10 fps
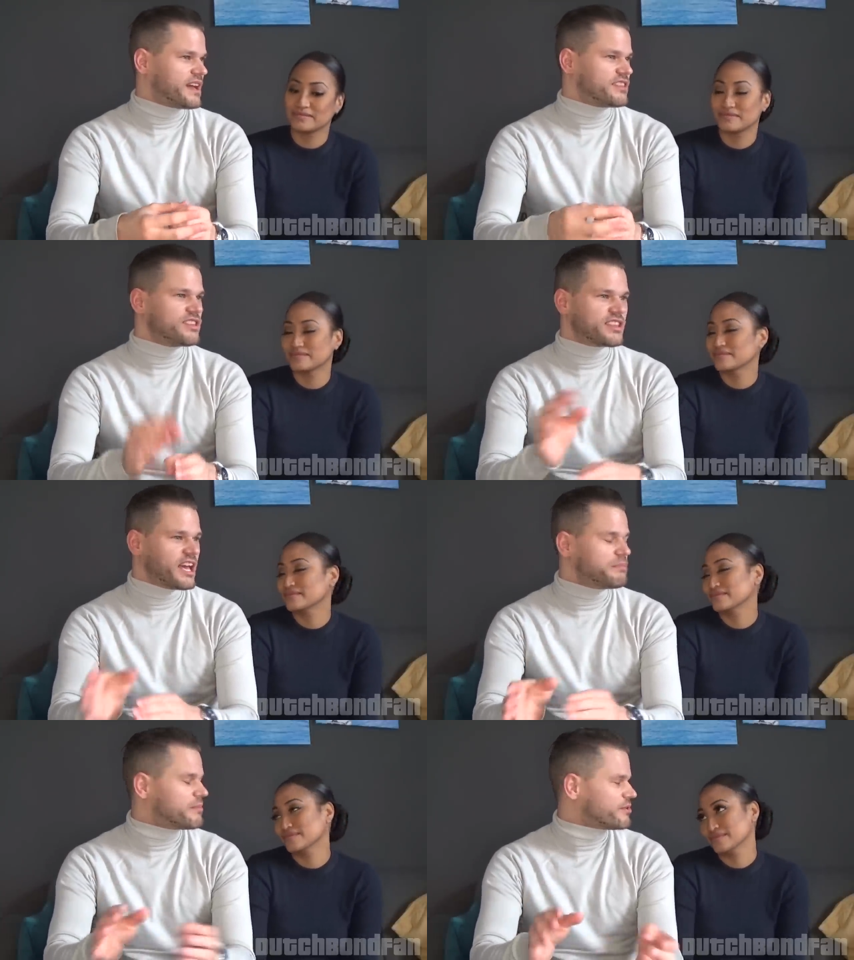Speaker 1: And she's
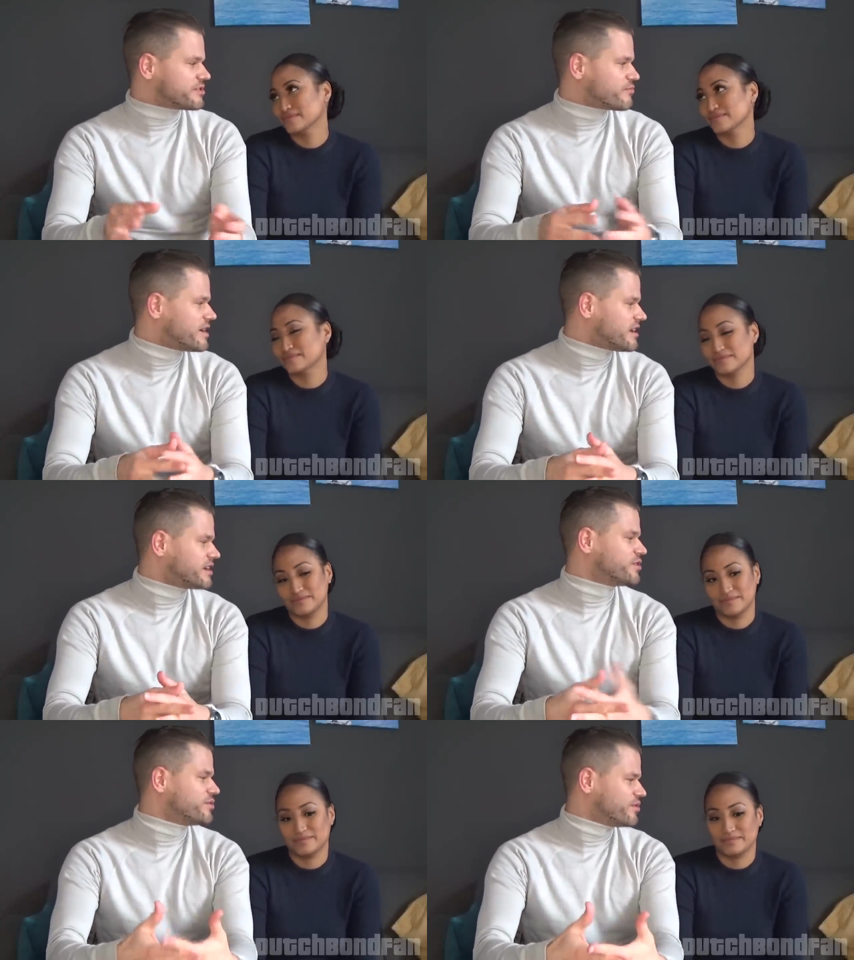capable as well
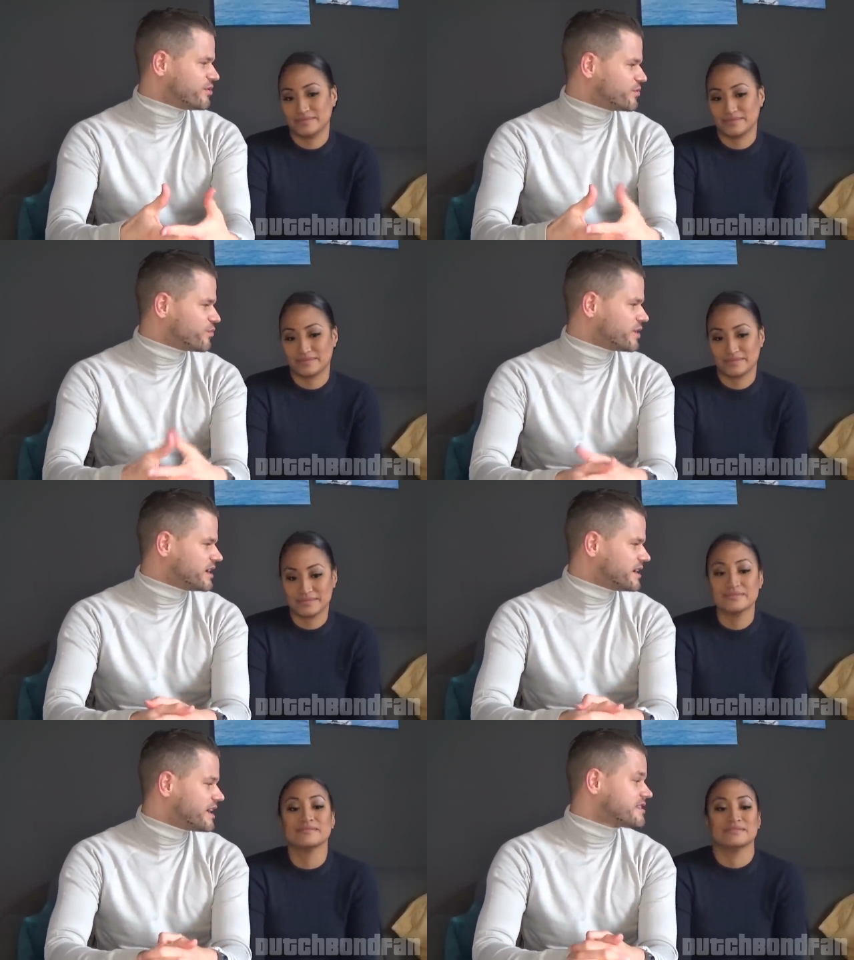in her own
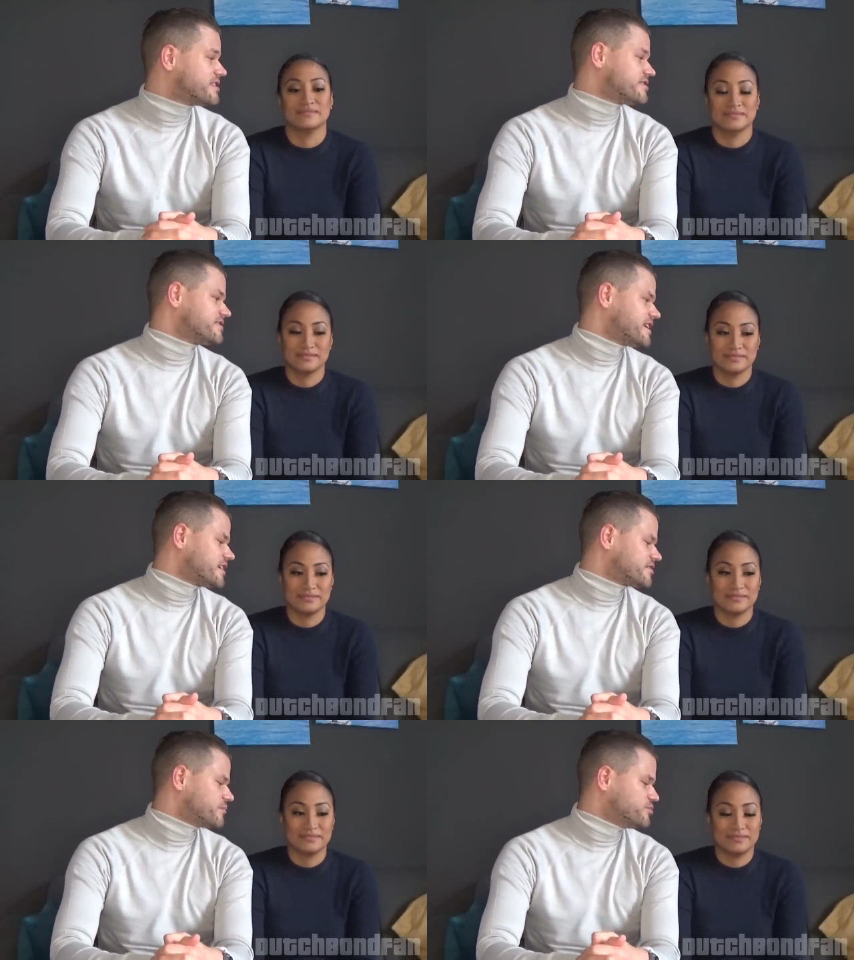way. And she's a
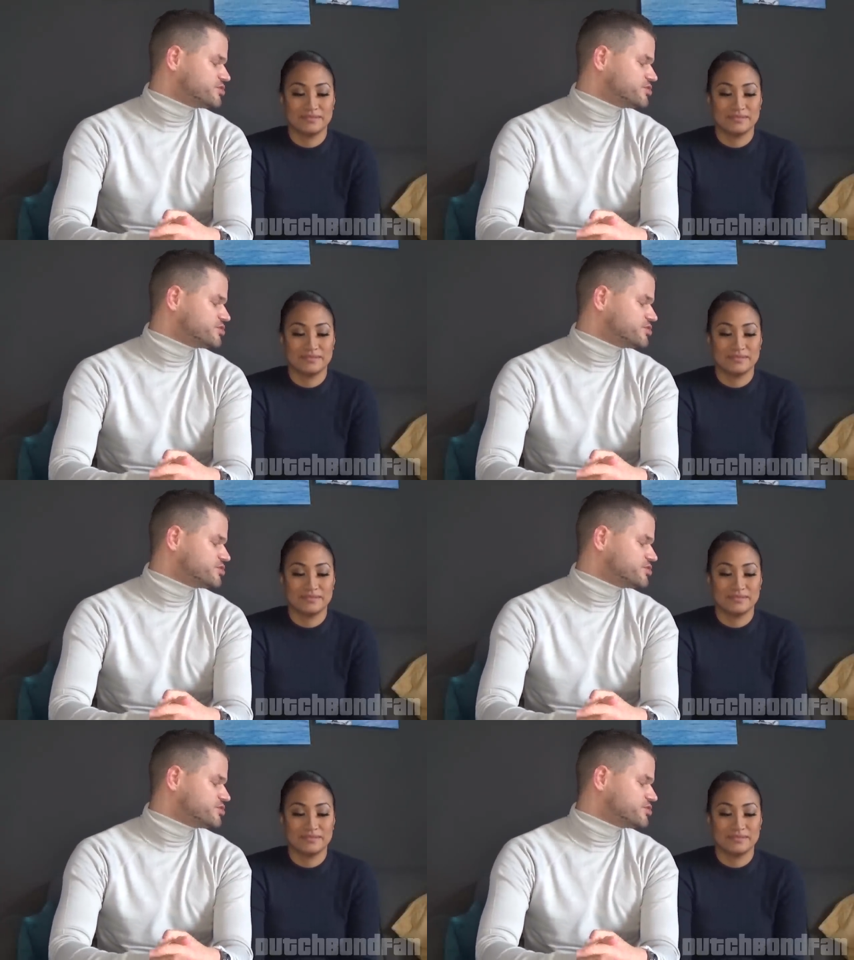talented